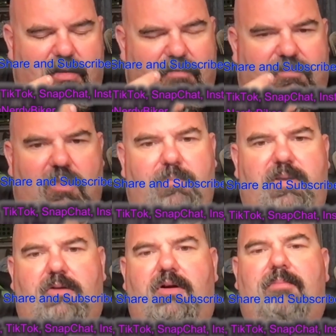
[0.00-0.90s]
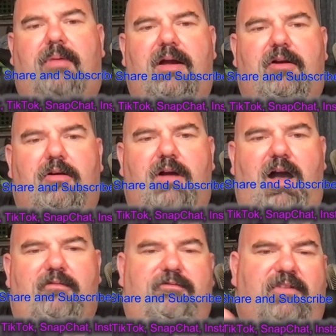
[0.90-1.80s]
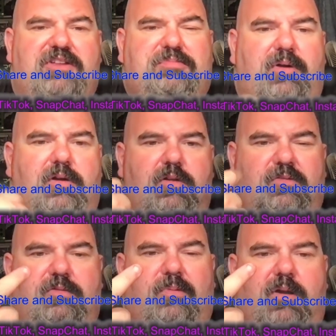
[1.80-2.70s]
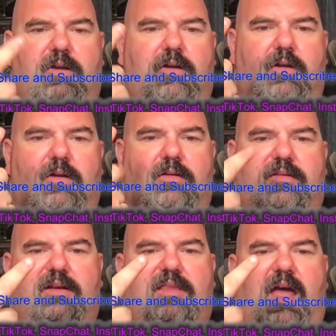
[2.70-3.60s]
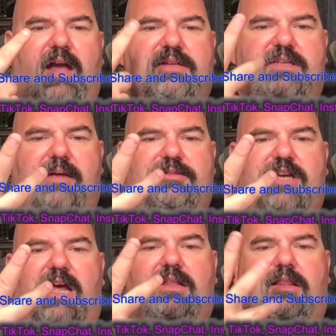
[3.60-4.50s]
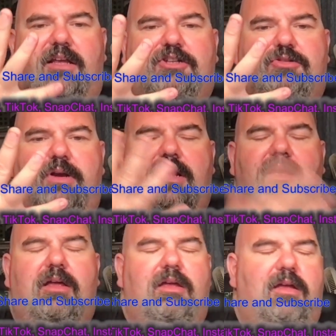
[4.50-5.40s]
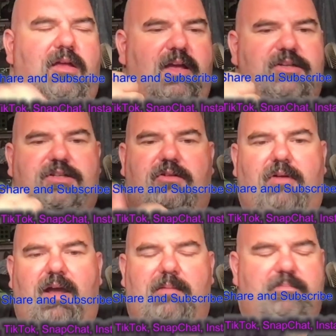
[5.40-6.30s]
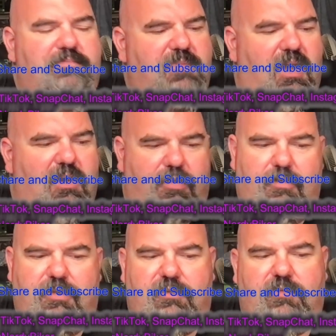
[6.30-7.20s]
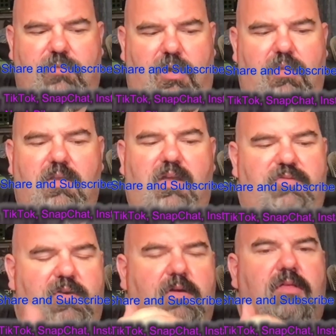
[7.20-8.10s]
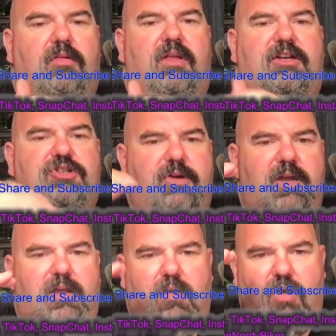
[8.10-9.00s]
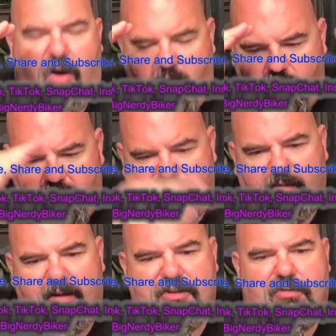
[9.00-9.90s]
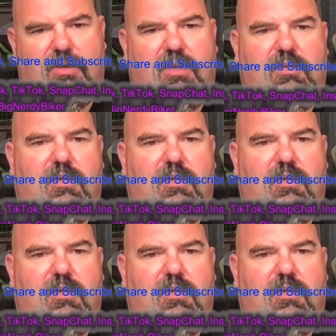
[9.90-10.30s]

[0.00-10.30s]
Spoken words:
Follow Big Nerdy Biker on Facebook, Twitter, TikTok, Snapchat, Linktree, Instagram, and other things as well. If you go to the Linktree, all of the links are in it.